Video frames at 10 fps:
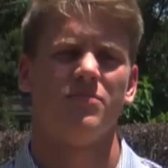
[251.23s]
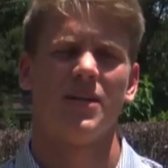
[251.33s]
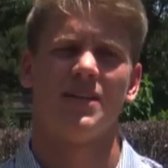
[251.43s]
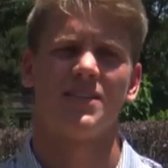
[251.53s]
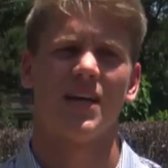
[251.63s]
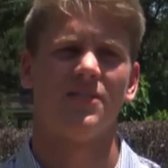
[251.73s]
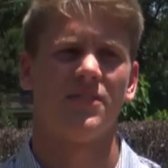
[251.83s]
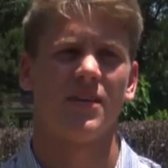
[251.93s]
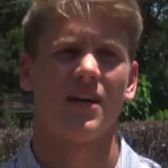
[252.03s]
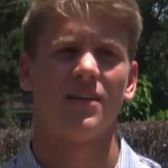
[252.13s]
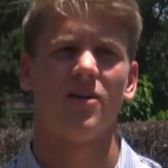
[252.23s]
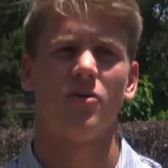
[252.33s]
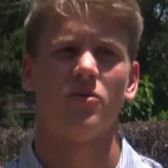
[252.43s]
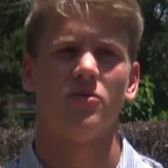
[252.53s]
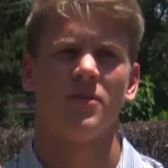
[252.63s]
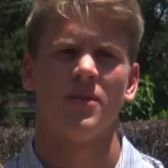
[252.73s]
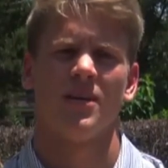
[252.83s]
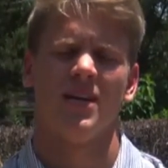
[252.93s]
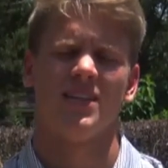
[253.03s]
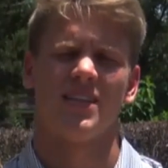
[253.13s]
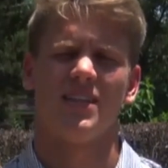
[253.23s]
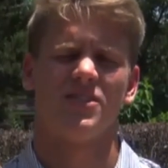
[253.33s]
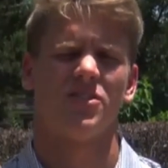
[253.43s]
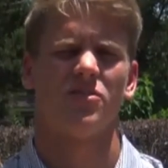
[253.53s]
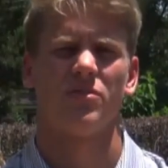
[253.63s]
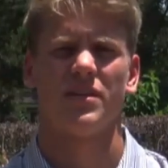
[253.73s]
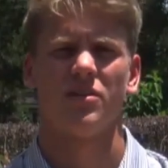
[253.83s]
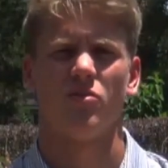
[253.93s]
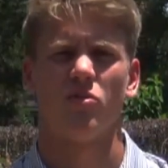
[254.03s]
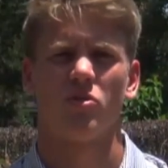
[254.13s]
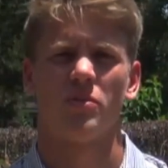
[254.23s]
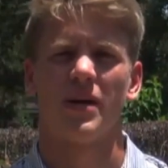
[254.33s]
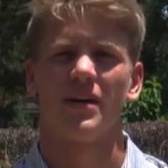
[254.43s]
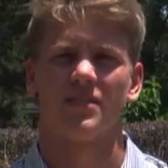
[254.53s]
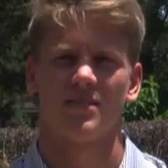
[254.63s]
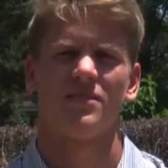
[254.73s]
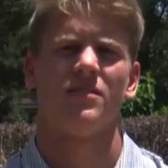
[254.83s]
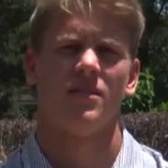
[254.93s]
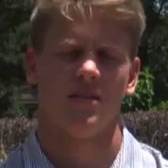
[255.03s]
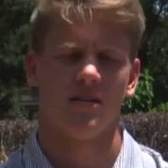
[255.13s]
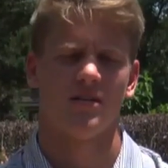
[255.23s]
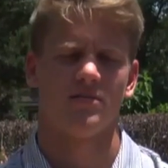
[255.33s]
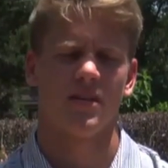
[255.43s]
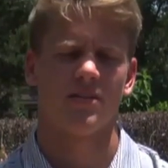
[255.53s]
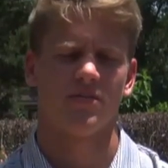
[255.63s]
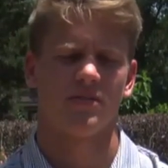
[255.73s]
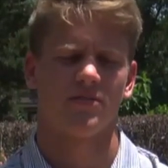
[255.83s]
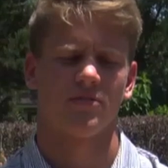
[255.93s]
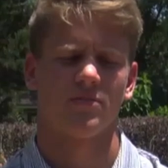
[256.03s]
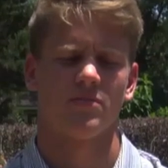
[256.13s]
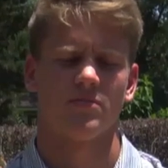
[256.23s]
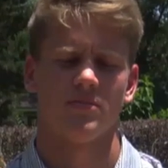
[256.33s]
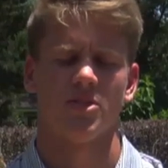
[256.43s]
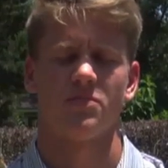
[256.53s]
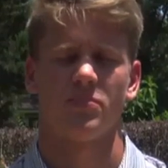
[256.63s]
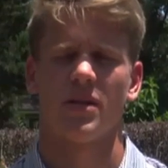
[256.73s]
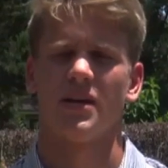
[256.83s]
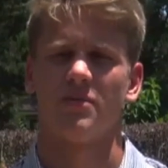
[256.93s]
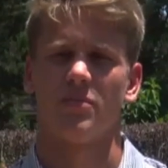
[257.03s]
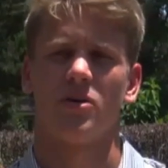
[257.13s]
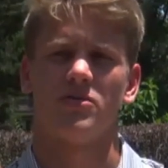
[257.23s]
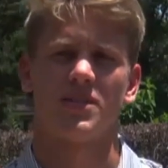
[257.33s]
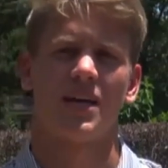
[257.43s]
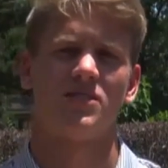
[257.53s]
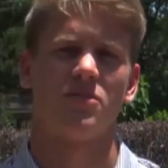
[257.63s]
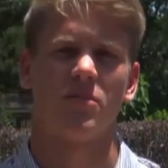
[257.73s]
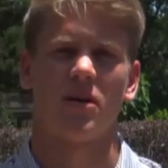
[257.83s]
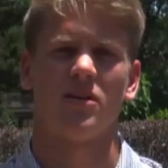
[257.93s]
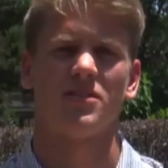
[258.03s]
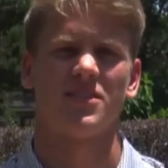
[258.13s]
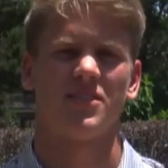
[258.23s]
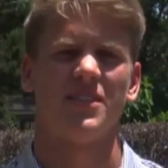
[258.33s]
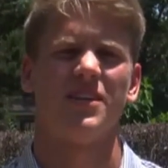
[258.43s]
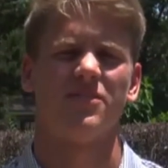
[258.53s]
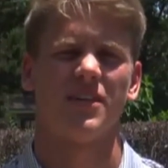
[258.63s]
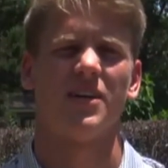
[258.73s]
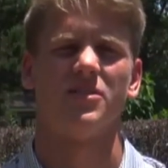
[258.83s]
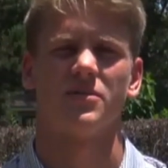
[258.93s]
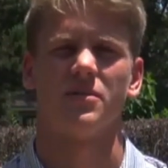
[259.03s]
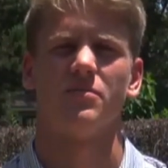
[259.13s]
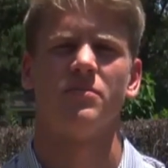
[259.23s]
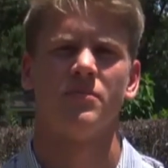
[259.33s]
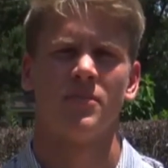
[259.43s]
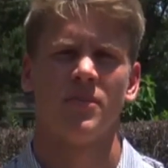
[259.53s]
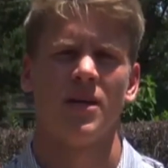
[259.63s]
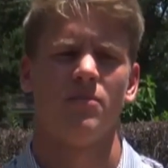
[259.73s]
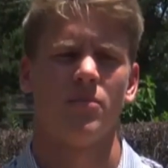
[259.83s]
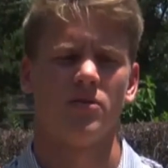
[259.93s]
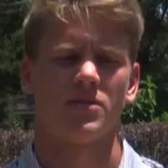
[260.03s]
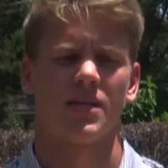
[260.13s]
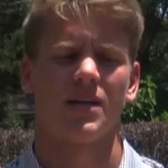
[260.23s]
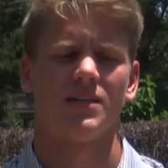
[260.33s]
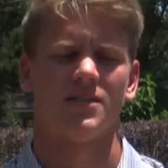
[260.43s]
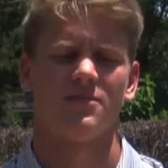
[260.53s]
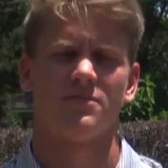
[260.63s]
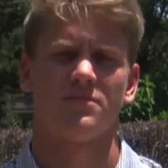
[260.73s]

playing safety, I know it's easier to read the quarterback, definitely from just playing both sides of the ball. So it definitely helps me in both sides.